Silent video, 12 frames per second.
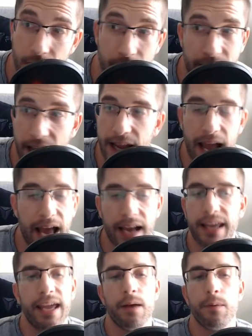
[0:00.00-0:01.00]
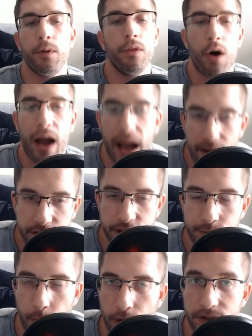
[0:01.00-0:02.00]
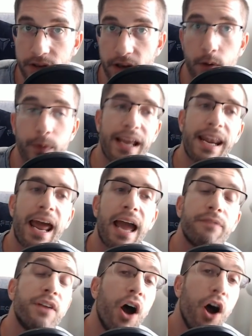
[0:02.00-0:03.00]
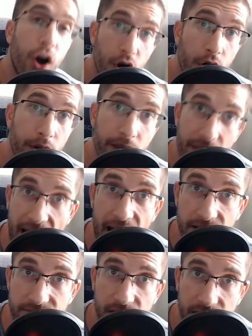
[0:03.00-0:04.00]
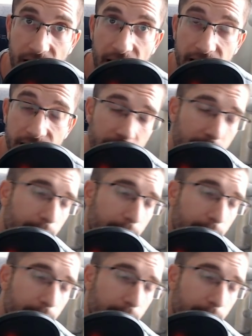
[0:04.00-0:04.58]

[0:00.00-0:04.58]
Okay, our kit will not have a sponsor. We're going to have to earn that. Okay,